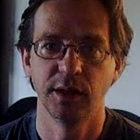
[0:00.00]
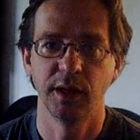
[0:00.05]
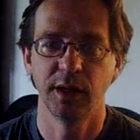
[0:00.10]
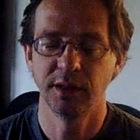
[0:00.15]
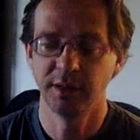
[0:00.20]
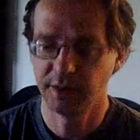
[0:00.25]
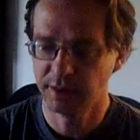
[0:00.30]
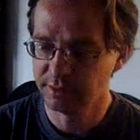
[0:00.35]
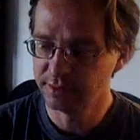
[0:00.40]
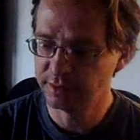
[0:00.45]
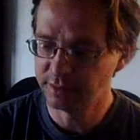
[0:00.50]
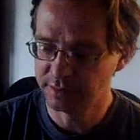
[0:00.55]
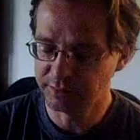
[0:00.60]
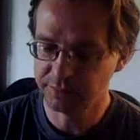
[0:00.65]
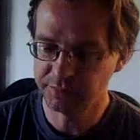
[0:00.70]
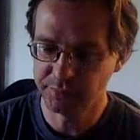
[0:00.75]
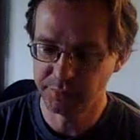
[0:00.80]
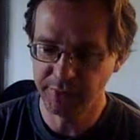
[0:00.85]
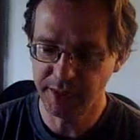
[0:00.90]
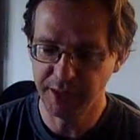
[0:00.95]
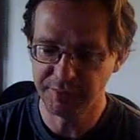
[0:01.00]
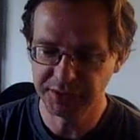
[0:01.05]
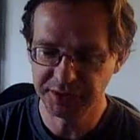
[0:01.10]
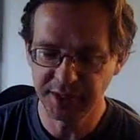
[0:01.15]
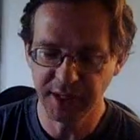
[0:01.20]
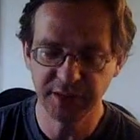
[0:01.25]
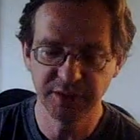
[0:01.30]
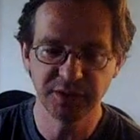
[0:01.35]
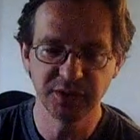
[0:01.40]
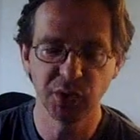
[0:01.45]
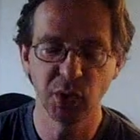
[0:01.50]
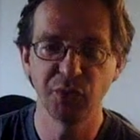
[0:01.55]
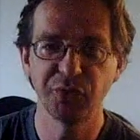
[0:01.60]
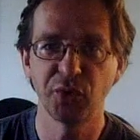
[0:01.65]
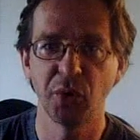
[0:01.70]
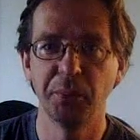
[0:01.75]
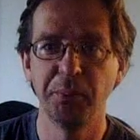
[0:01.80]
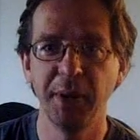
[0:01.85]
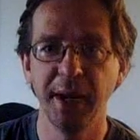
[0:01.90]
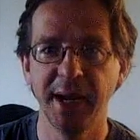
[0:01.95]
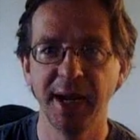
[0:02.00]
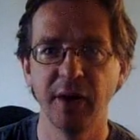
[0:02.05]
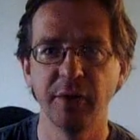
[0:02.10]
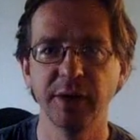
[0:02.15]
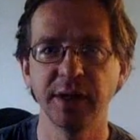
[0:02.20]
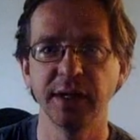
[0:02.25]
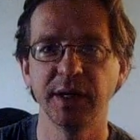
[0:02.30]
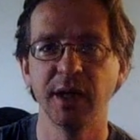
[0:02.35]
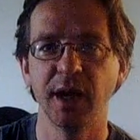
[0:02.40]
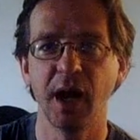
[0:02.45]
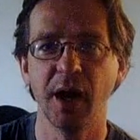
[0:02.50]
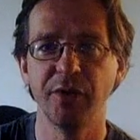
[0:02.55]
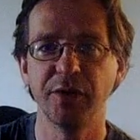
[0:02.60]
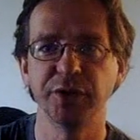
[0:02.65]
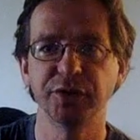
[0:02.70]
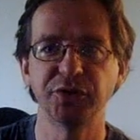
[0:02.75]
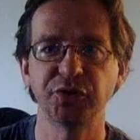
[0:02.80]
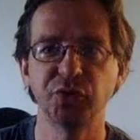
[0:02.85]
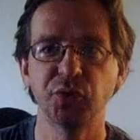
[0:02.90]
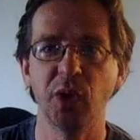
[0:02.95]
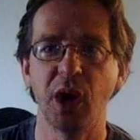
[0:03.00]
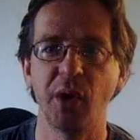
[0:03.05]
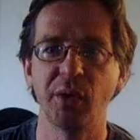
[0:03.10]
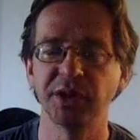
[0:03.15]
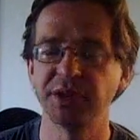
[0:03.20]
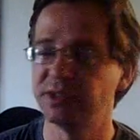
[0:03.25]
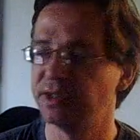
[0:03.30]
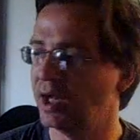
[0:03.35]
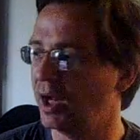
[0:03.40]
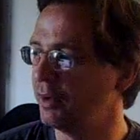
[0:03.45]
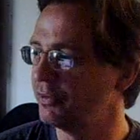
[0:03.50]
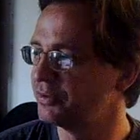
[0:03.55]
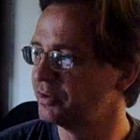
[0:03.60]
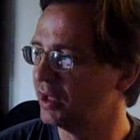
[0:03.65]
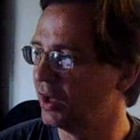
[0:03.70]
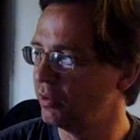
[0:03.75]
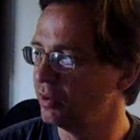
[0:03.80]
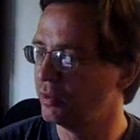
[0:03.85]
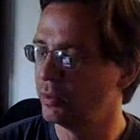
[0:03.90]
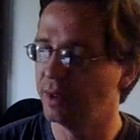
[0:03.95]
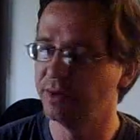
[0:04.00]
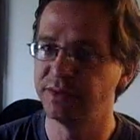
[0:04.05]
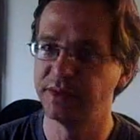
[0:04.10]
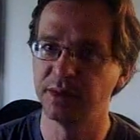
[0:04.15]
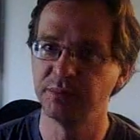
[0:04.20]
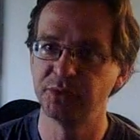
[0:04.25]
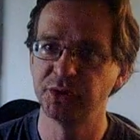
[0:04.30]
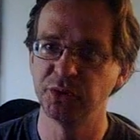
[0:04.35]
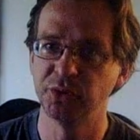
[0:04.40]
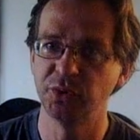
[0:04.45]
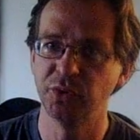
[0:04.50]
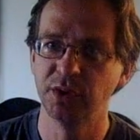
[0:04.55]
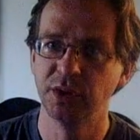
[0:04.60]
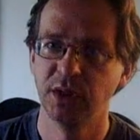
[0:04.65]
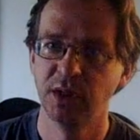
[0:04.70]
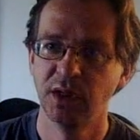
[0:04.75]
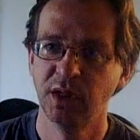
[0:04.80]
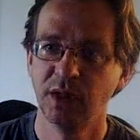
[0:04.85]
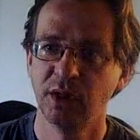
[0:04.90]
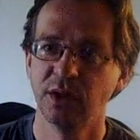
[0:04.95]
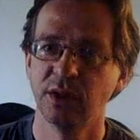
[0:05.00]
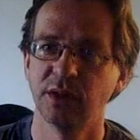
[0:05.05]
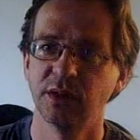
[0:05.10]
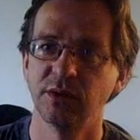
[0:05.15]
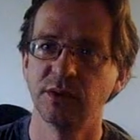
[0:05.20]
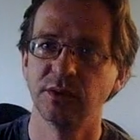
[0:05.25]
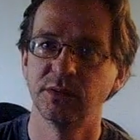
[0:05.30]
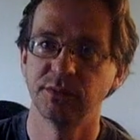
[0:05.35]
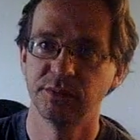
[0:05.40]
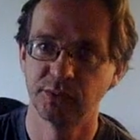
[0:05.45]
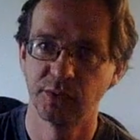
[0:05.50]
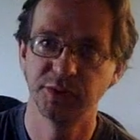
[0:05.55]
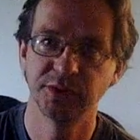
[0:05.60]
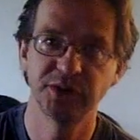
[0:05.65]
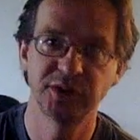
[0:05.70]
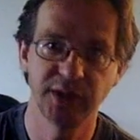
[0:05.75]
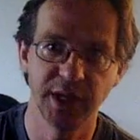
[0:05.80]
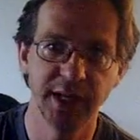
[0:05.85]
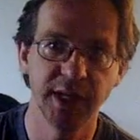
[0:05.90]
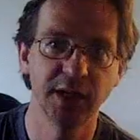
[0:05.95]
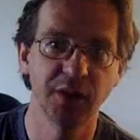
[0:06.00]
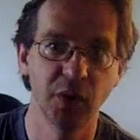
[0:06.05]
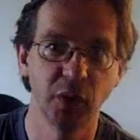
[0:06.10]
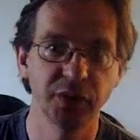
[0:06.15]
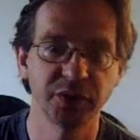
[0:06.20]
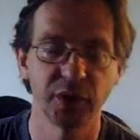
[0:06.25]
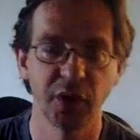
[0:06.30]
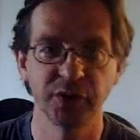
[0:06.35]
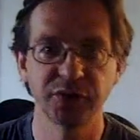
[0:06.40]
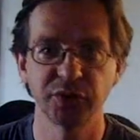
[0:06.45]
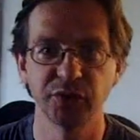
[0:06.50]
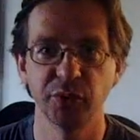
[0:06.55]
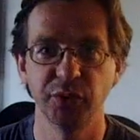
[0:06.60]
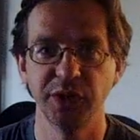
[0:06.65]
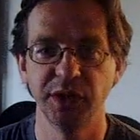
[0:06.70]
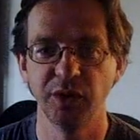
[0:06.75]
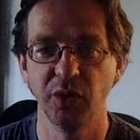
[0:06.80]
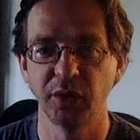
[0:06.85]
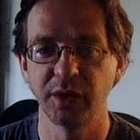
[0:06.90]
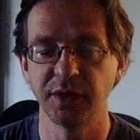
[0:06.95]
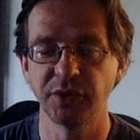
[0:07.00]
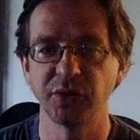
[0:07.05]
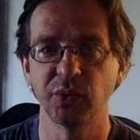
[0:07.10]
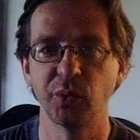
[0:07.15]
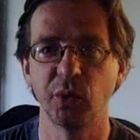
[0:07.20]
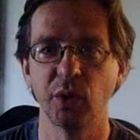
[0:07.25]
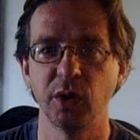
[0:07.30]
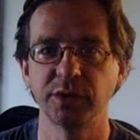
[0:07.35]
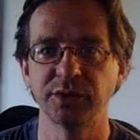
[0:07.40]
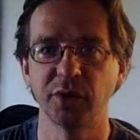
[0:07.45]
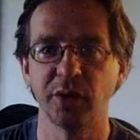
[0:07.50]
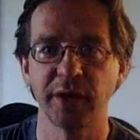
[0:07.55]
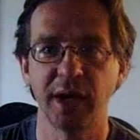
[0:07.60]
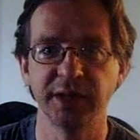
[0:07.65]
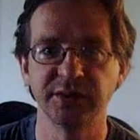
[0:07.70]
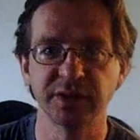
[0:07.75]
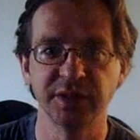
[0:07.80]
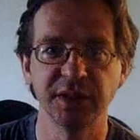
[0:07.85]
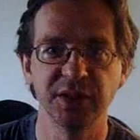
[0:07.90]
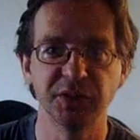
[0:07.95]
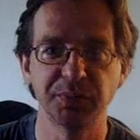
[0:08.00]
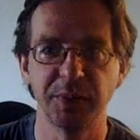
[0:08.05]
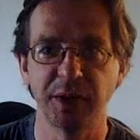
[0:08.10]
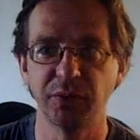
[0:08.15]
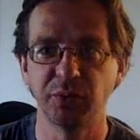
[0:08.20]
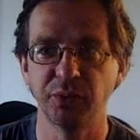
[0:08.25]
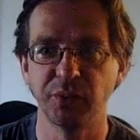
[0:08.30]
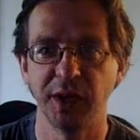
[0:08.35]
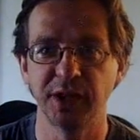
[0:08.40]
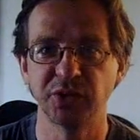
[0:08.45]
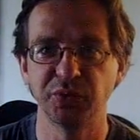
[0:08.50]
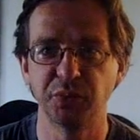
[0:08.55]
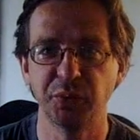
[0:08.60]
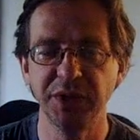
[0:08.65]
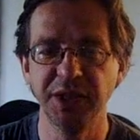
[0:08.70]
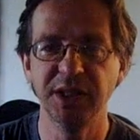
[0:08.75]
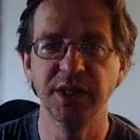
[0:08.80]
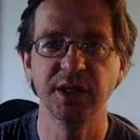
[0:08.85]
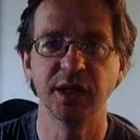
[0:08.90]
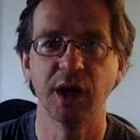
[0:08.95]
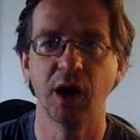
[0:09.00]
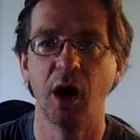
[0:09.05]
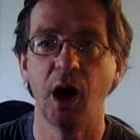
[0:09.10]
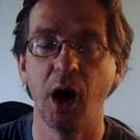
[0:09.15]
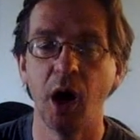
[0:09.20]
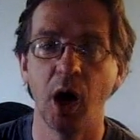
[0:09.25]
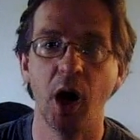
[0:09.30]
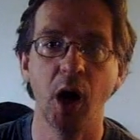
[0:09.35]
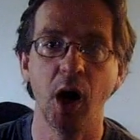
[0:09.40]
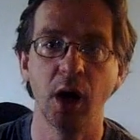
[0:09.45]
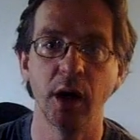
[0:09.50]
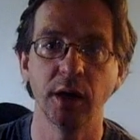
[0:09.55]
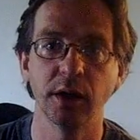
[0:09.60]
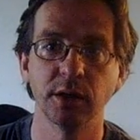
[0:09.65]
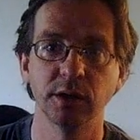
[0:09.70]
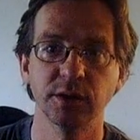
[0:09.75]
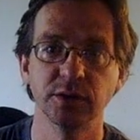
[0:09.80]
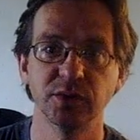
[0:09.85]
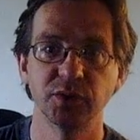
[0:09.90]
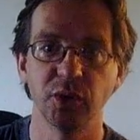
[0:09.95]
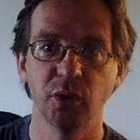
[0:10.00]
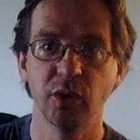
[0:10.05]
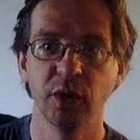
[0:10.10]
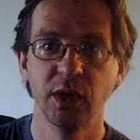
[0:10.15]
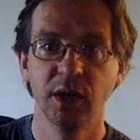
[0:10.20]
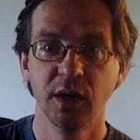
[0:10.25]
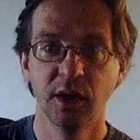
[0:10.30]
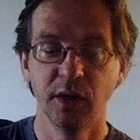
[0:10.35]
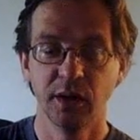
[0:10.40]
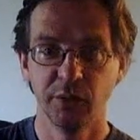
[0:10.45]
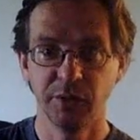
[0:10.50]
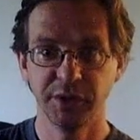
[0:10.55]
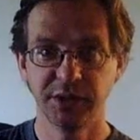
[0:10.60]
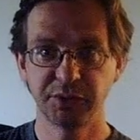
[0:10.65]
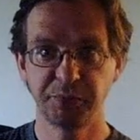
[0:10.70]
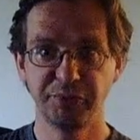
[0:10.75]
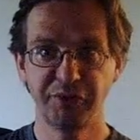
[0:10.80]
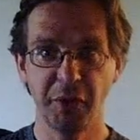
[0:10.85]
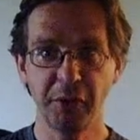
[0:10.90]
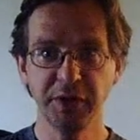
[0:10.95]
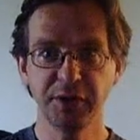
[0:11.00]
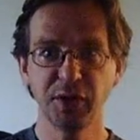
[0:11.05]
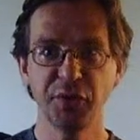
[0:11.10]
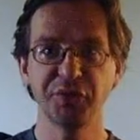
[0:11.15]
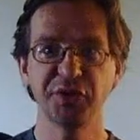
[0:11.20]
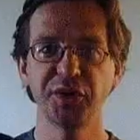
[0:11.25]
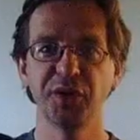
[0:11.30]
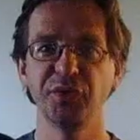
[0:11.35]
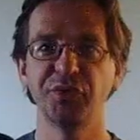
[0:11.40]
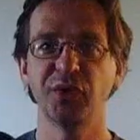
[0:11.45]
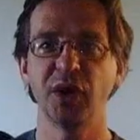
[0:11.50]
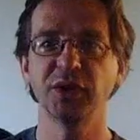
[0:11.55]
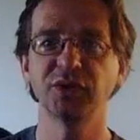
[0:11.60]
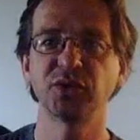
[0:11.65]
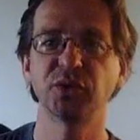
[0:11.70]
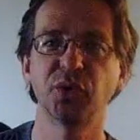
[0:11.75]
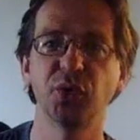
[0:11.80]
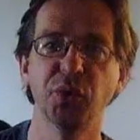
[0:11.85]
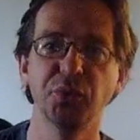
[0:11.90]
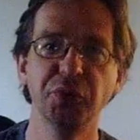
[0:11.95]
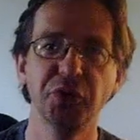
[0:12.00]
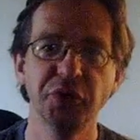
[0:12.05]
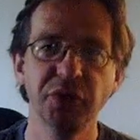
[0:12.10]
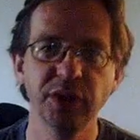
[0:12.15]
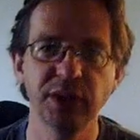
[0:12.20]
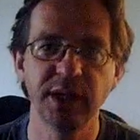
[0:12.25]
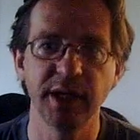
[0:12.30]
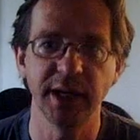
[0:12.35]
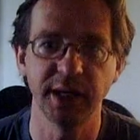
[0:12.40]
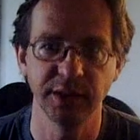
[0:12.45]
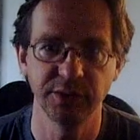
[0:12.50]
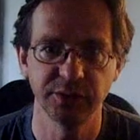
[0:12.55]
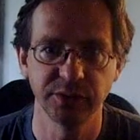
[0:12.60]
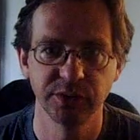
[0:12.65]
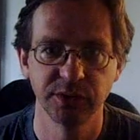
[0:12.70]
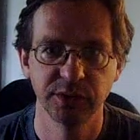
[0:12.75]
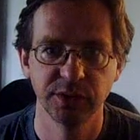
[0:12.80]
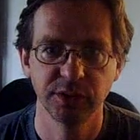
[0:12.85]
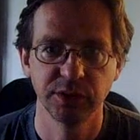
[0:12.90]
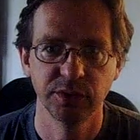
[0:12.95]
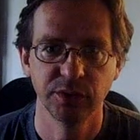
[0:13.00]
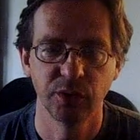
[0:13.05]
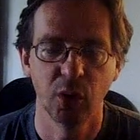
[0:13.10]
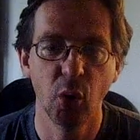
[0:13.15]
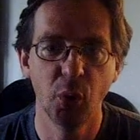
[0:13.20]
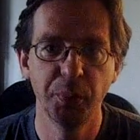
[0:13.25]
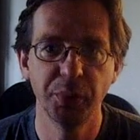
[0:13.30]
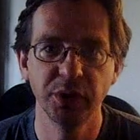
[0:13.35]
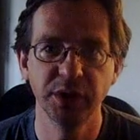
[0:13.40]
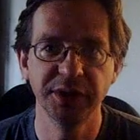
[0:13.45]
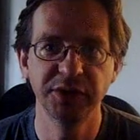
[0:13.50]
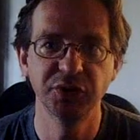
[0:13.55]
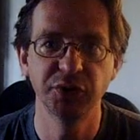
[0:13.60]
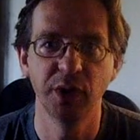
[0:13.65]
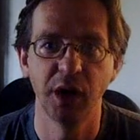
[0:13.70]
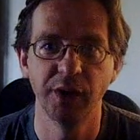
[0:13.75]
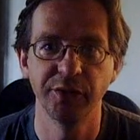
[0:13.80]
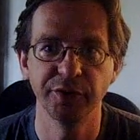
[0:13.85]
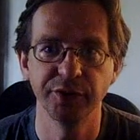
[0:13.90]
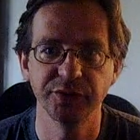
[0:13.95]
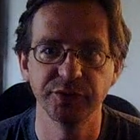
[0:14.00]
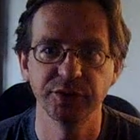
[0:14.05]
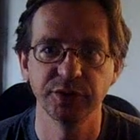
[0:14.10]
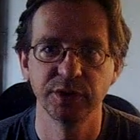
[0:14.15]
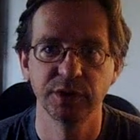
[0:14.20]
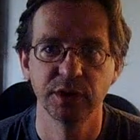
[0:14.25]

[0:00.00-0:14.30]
And then we have a tendency of comparing others to ourselves and how we want them to. The saying goes also, we look at the world not as it is, but as we are. And so it's very difficult for us to communicate openly to others,